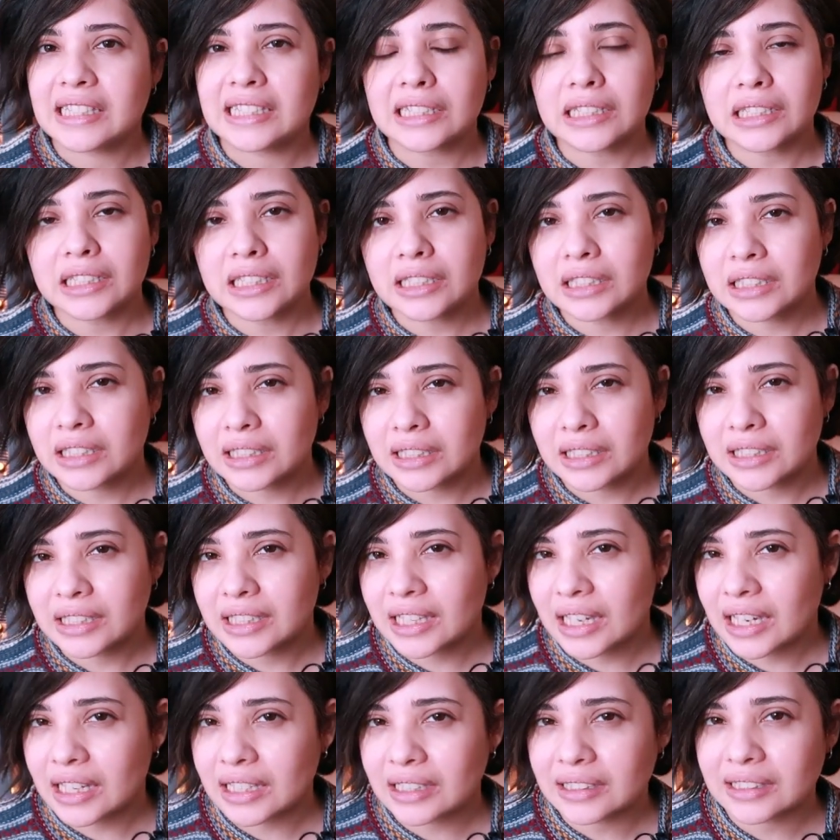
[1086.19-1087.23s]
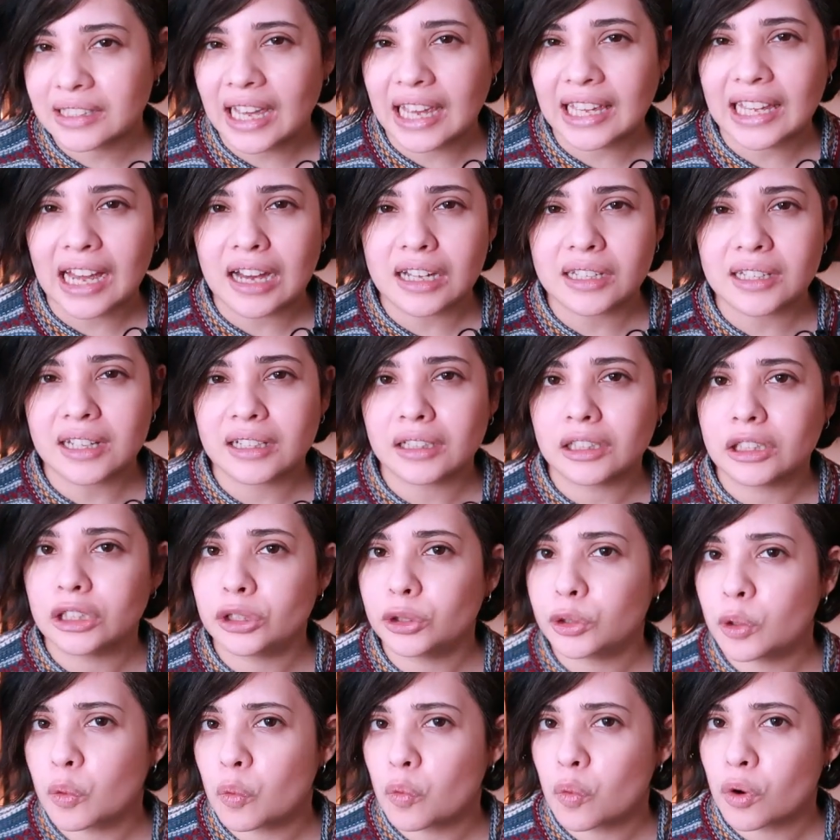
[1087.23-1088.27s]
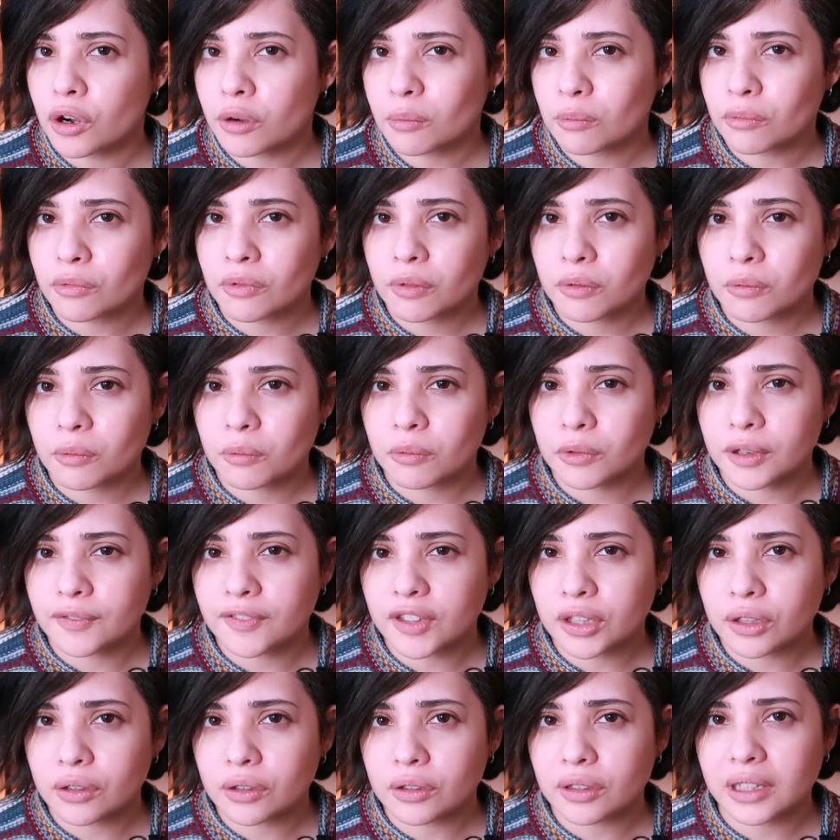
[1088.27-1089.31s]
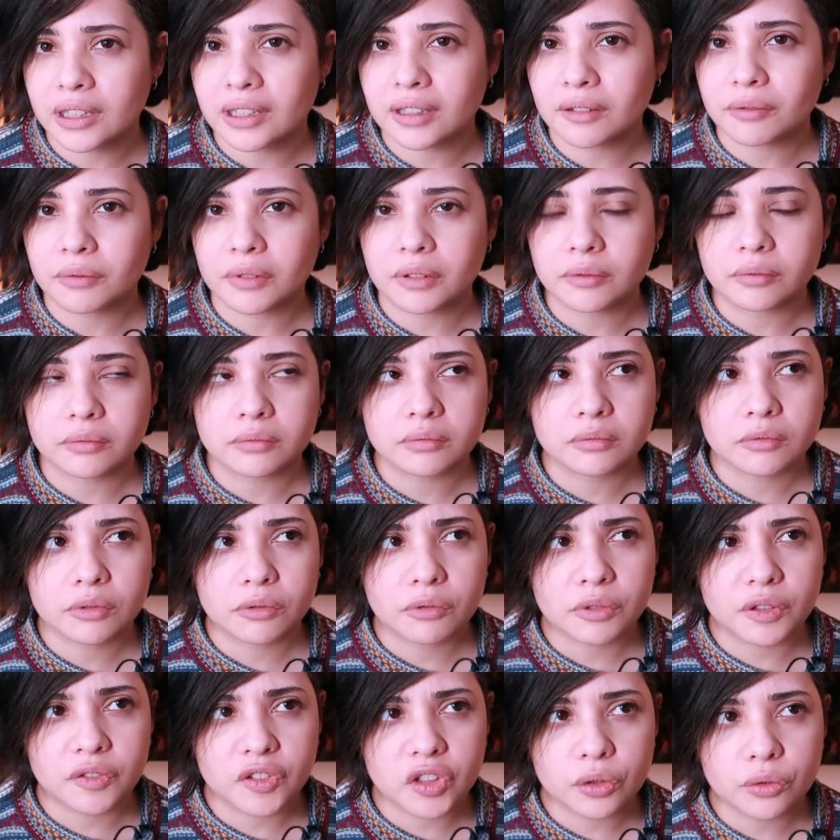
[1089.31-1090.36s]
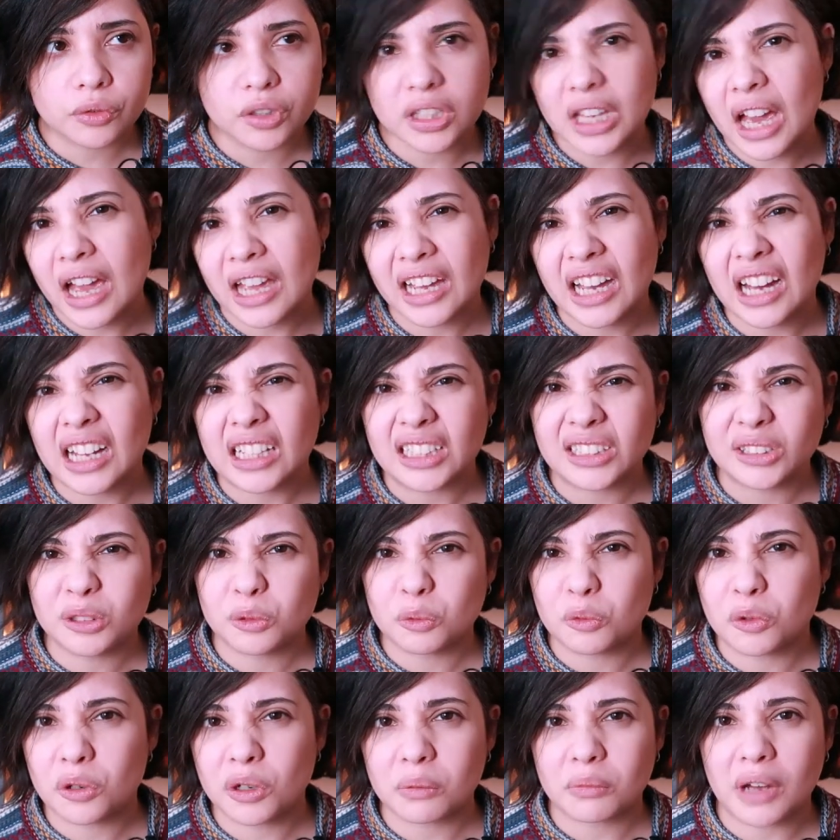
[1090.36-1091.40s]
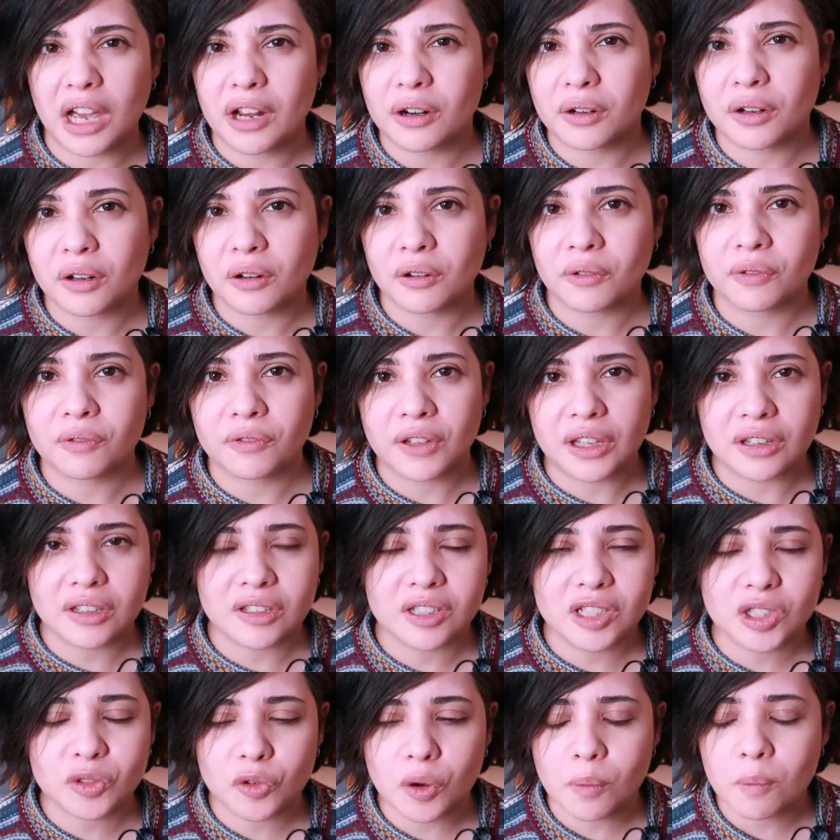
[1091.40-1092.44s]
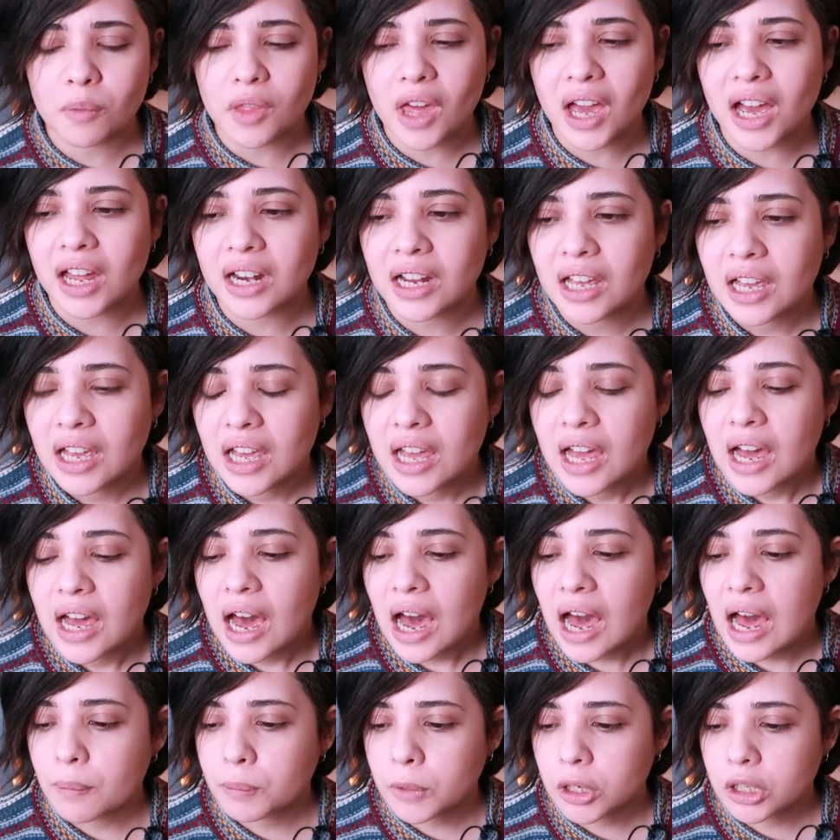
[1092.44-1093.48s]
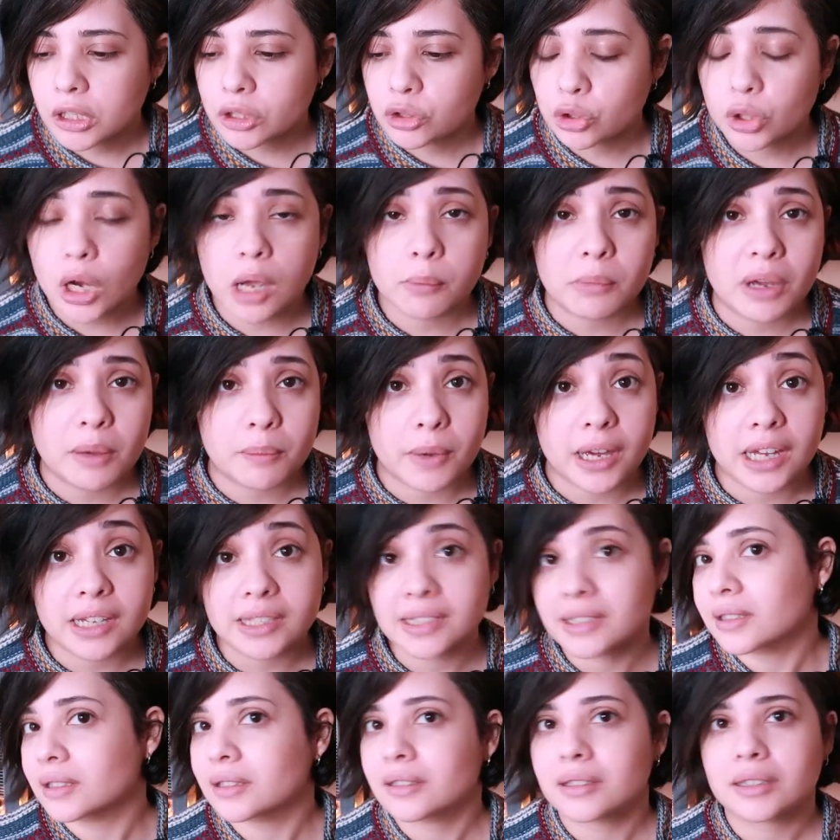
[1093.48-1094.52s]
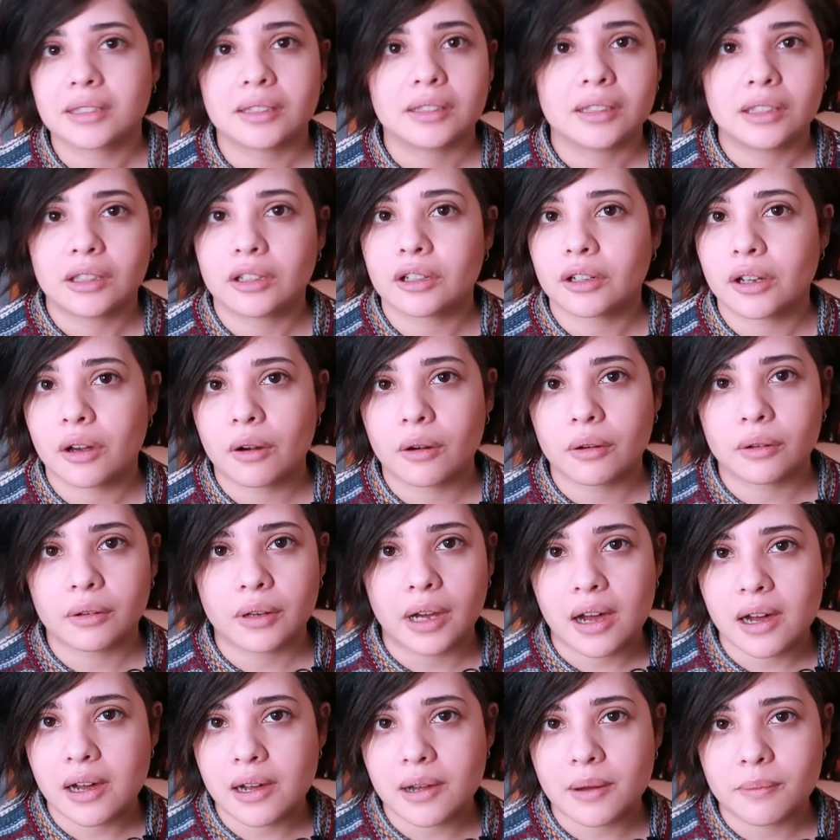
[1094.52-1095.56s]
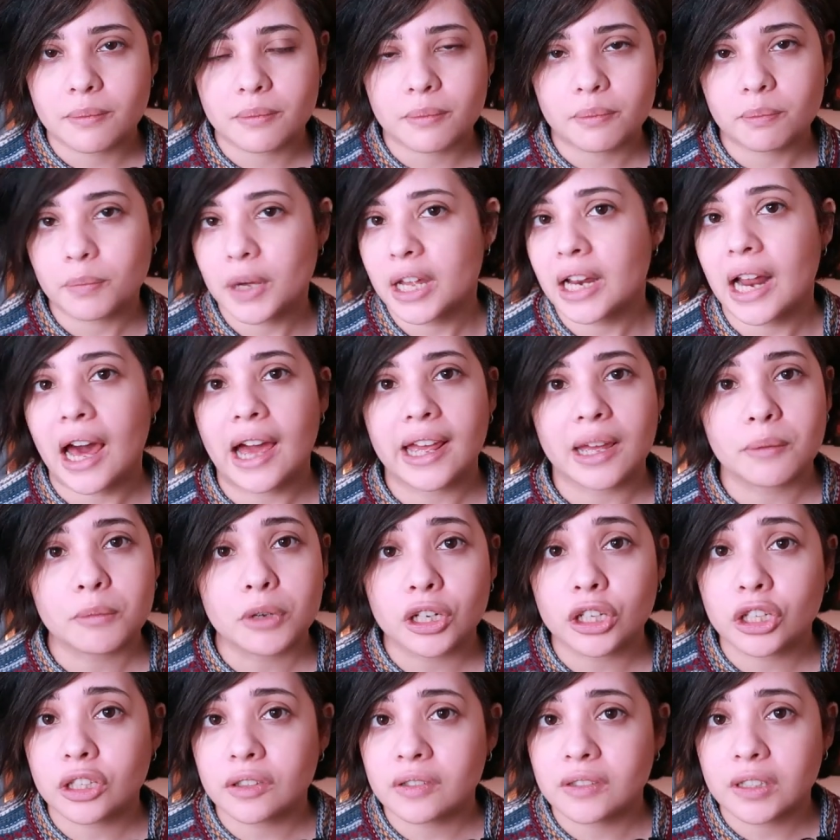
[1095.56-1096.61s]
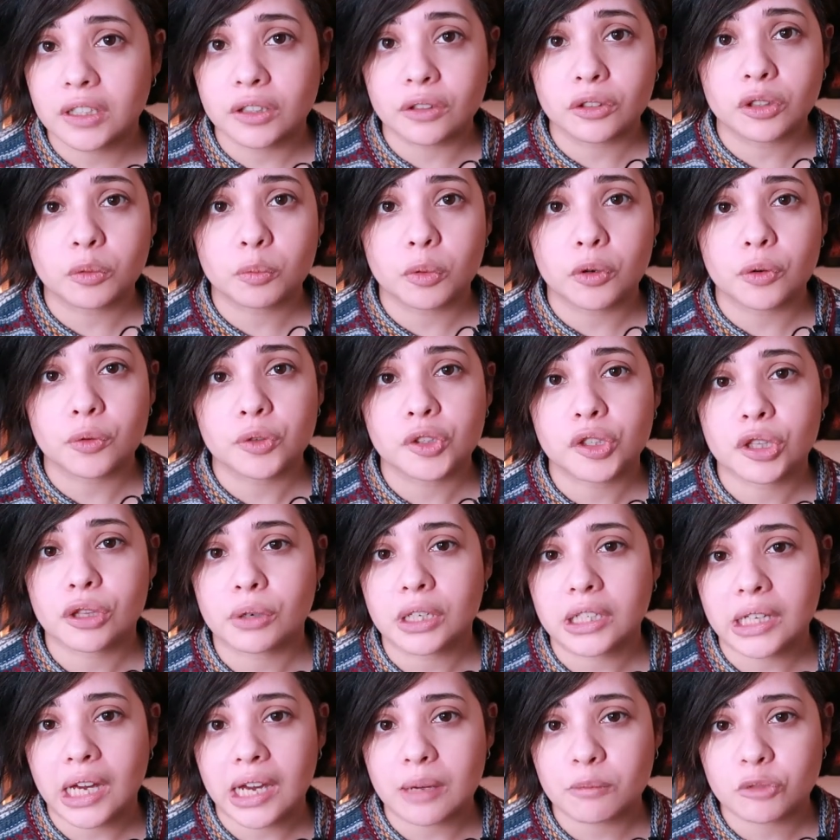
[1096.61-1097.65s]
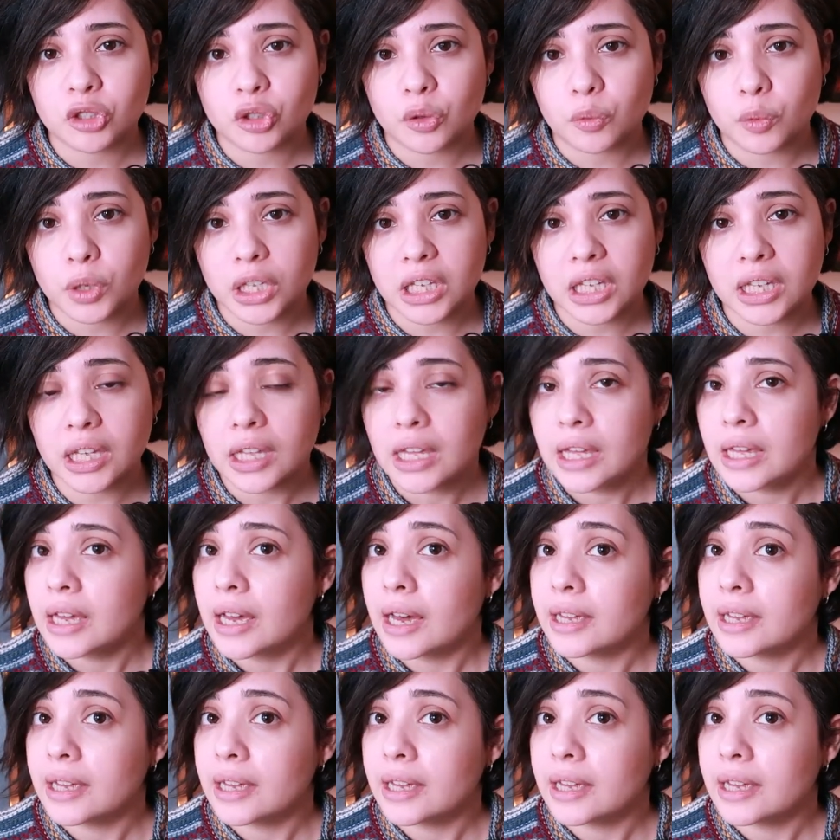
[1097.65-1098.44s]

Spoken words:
I got a lukewarm review. Yeah, I got lukewarm, I don't know, feelings from that. I'm gonna try my best, you know, but I am gonna continue to post 3 times a week.